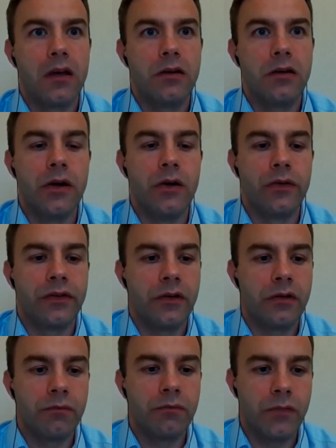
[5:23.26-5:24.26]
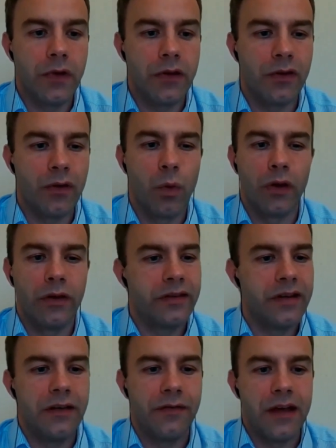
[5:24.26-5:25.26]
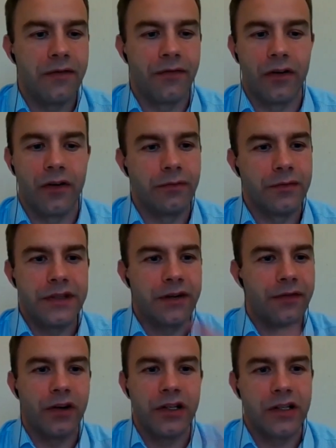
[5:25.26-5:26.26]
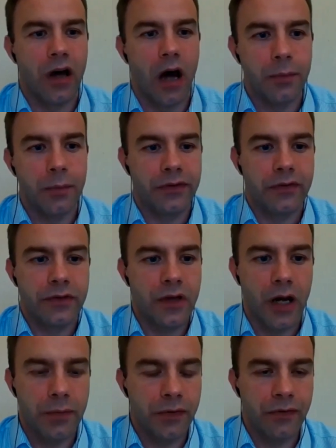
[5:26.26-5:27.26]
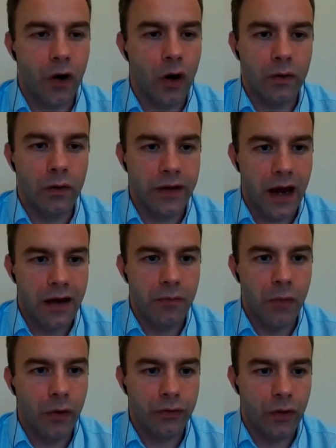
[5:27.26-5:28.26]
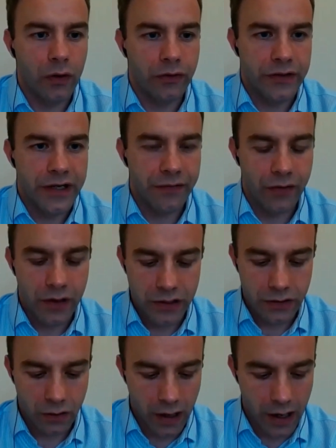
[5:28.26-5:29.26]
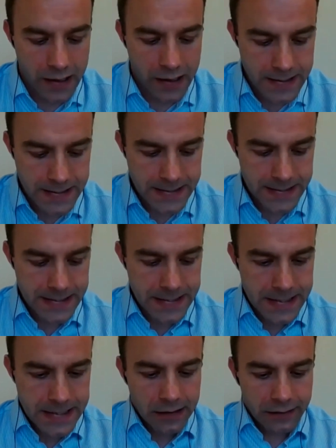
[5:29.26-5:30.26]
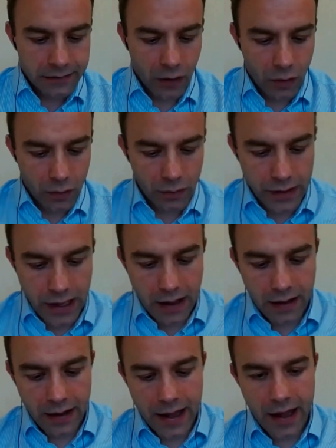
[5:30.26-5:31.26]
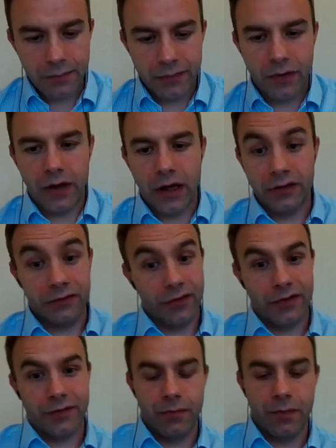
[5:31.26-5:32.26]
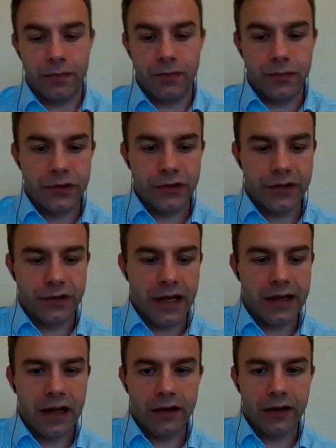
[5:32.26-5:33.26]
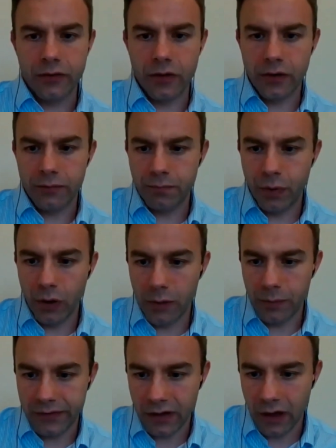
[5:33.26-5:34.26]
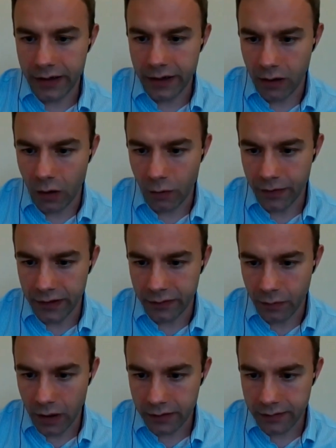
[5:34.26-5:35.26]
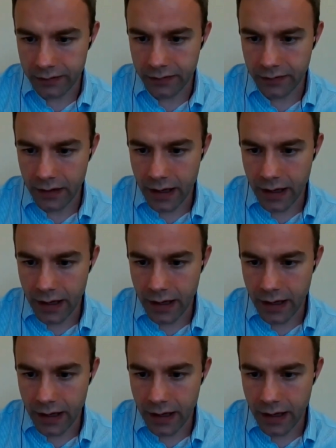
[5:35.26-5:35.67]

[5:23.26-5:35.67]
use the one CV for different types of roles. Most roles are different. Okay. So yeah, so I just to say that, I'm just going to pull up a slide here. Hopefully this works.